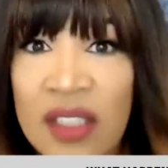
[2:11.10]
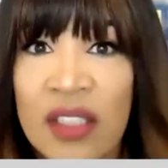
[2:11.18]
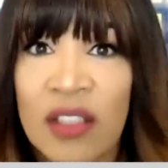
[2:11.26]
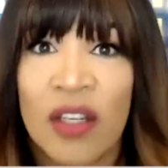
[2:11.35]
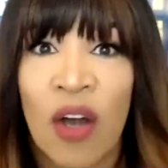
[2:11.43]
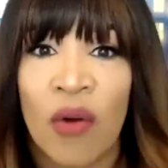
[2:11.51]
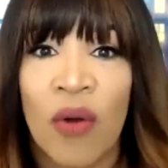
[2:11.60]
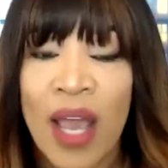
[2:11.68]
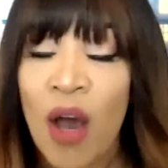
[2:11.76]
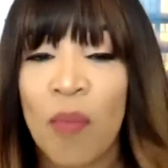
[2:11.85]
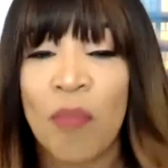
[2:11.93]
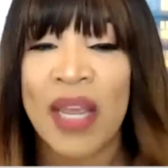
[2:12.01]
you know,
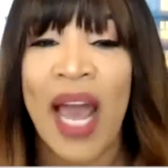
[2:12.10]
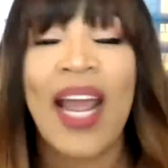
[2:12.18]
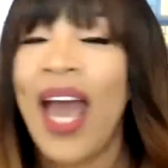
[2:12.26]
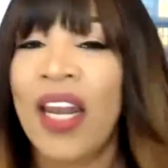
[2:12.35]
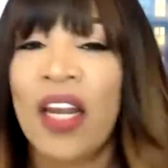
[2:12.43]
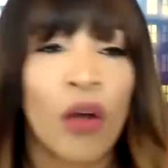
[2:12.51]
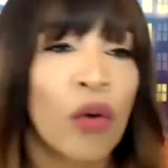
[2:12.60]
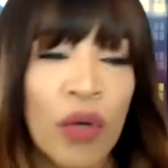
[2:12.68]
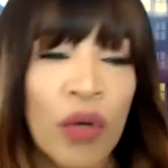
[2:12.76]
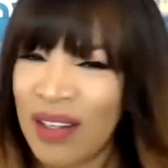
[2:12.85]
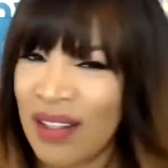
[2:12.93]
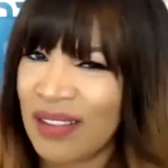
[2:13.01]
help me. I didn't know
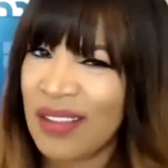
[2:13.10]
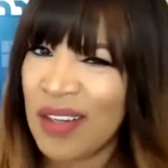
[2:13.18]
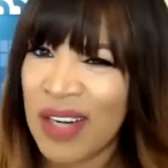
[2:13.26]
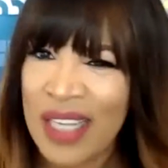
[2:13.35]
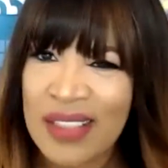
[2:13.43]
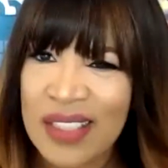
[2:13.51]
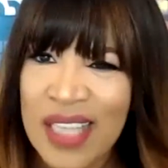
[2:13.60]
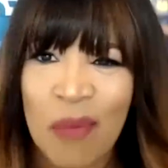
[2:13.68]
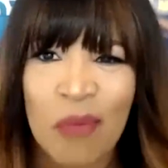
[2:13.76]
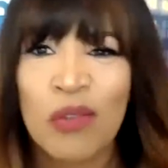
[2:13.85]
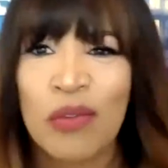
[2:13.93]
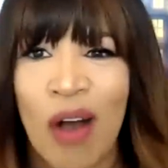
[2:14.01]
who, you know, that's the time
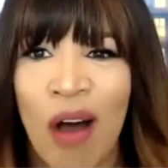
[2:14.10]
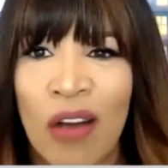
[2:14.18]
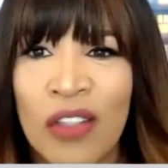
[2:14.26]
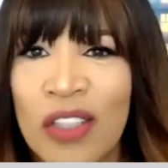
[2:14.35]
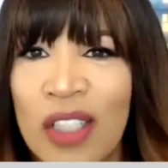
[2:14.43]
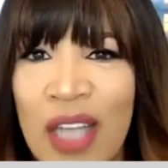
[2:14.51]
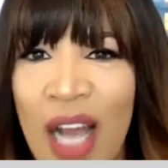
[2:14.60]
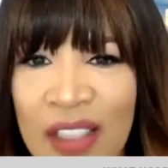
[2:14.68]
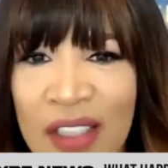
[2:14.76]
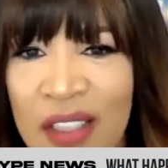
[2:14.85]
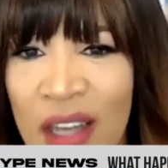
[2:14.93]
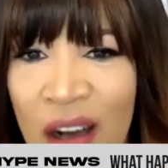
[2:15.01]
when you call, I
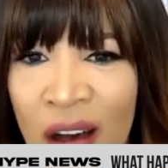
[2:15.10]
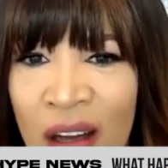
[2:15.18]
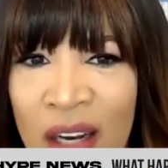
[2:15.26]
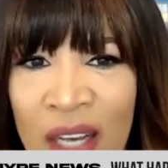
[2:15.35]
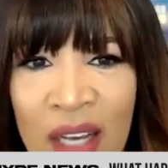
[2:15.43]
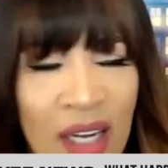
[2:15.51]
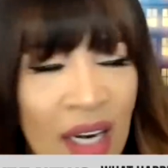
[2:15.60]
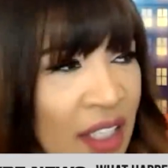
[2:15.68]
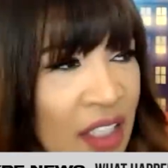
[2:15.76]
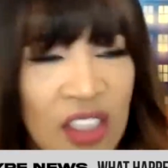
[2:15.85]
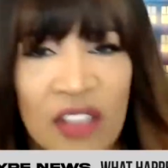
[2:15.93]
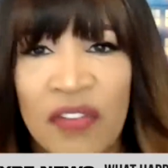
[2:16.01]
should have called like
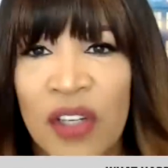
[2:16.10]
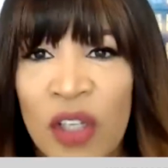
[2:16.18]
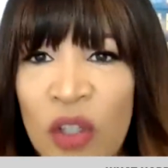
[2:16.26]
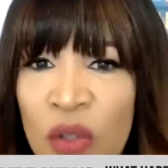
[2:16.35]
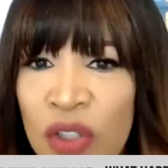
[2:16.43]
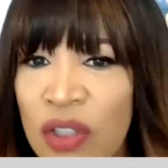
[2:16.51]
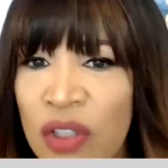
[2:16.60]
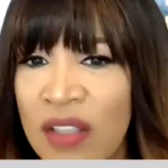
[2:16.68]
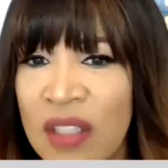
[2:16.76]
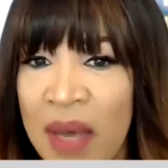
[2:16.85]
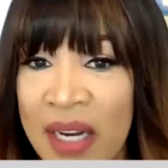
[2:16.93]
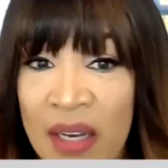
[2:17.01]
a Jennifer Lewis. You call
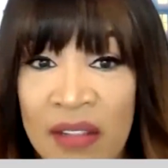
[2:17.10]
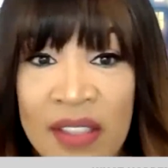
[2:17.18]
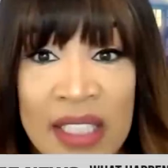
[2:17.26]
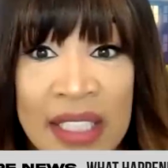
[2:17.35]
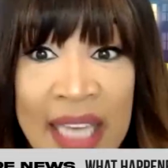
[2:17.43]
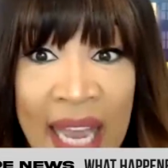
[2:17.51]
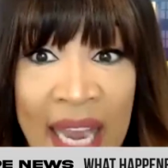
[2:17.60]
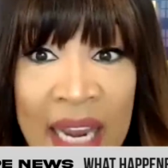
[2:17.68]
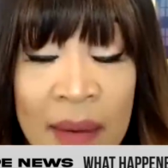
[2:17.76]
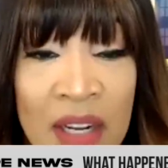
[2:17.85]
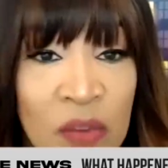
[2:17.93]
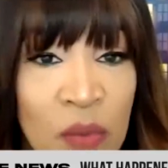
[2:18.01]
somebody else in the
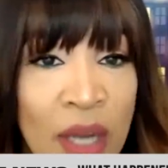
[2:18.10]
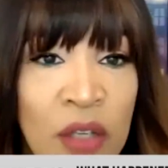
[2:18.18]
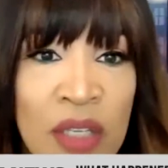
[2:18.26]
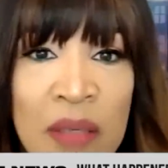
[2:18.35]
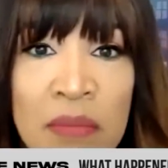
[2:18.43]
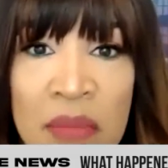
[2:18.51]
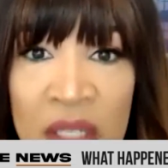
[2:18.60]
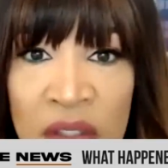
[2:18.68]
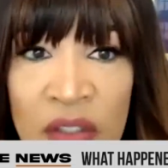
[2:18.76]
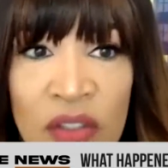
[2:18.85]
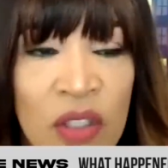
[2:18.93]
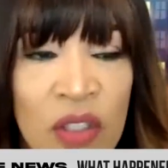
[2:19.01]
game. That's why you need
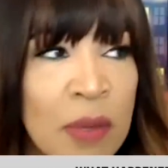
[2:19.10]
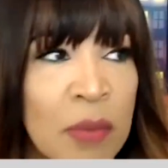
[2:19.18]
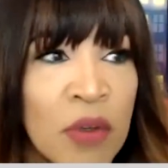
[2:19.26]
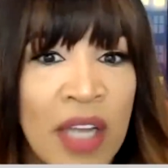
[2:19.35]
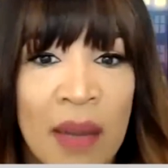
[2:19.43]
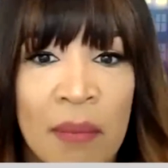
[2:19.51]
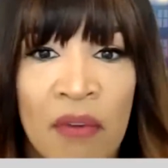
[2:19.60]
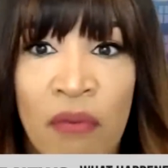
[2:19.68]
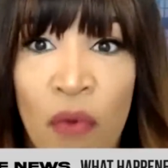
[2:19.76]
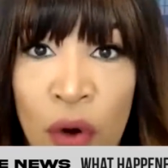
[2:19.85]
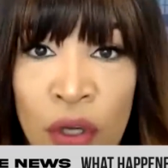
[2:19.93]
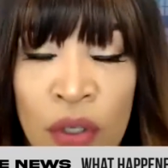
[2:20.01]
mentors. You need people who came
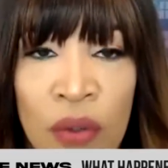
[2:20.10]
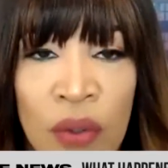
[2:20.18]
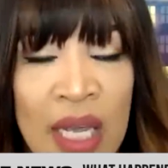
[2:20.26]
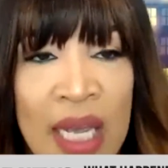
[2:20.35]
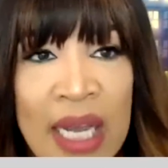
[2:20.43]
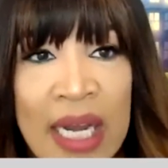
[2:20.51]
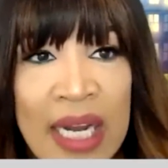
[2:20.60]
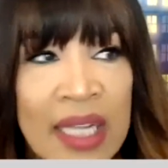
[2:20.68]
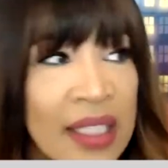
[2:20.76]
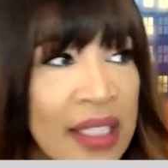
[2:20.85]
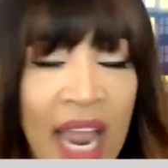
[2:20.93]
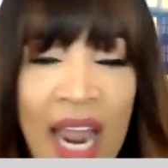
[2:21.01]
before you
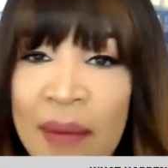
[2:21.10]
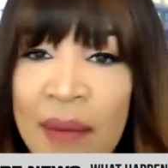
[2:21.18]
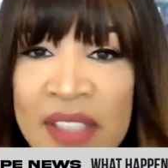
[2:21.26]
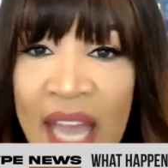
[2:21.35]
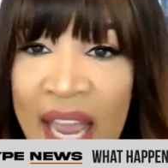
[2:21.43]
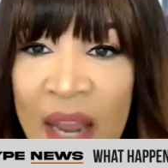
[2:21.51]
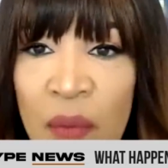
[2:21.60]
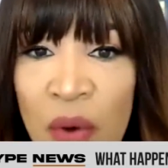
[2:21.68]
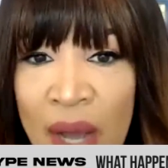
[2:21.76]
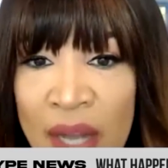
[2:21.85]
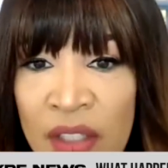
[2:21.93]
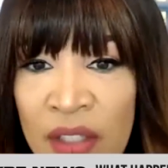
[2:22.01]
in the game and say, hey,
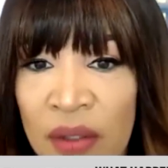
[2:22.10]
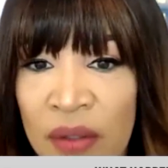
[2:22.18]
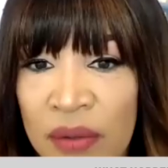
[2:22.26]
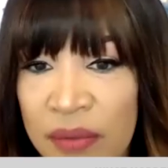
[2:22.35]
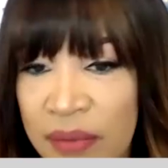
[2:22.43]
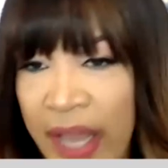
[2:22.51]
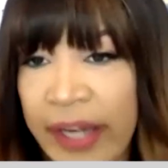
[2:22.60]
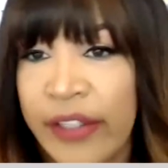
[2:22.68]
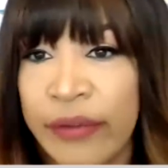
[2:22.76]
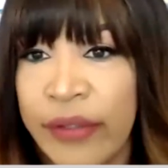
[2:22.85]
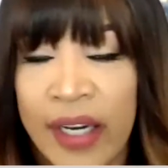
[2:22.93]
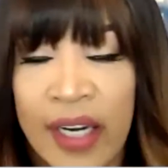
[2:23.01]
what do? I didn't
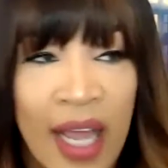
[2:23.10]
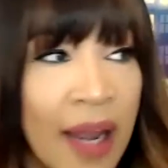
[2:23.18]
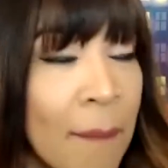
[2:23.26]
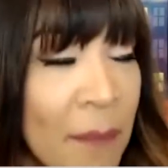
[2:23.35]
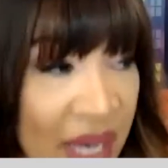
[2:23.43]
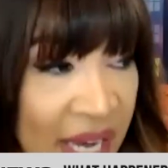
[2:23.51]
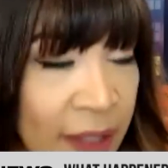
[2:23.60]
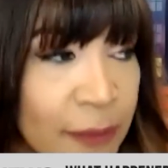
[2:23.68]
do none of that. But